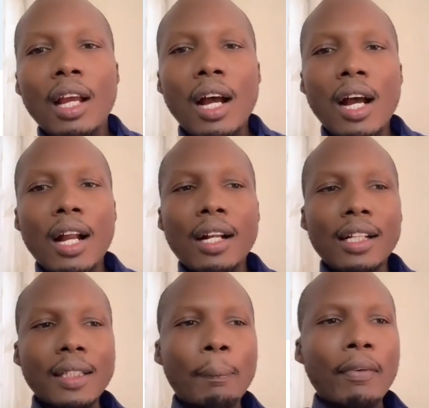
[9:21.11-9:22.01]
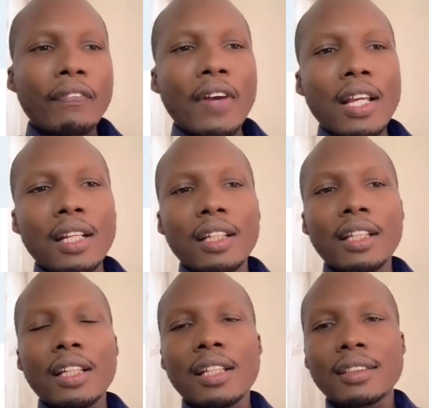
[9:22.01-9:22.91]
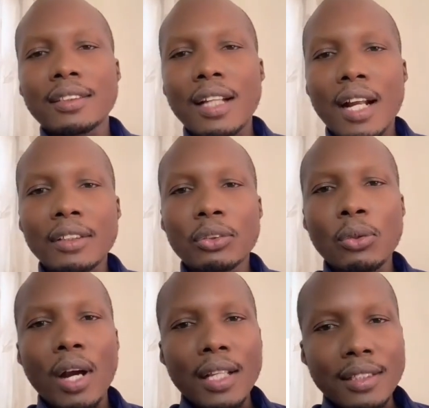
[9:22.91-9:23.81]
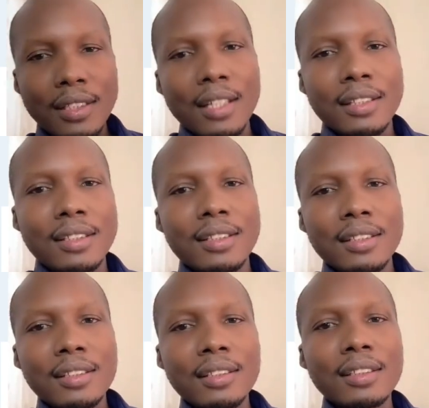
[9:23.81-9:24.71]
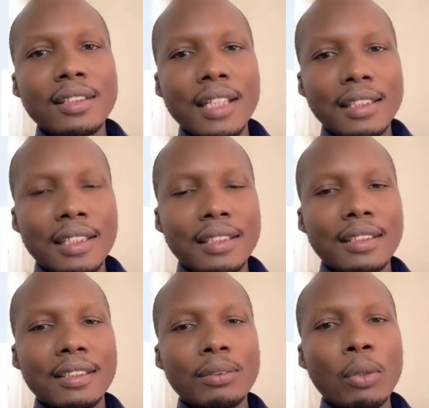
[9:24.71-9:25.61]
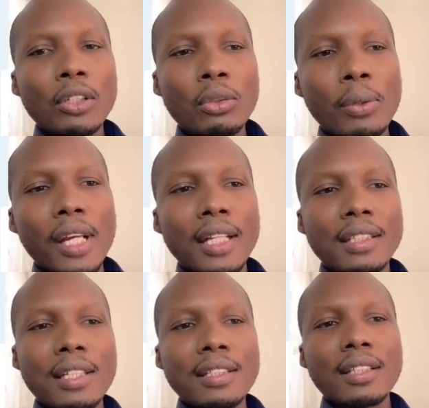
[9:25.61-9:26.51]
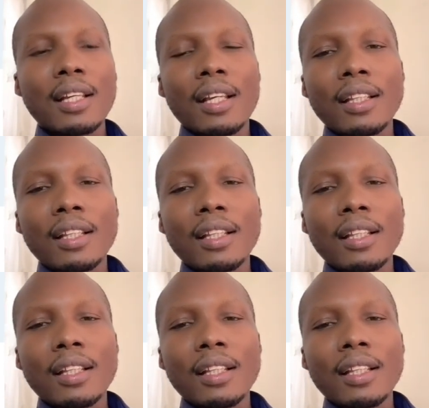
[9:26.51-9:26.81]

Data profiling is done to assess the data set. What do we assess?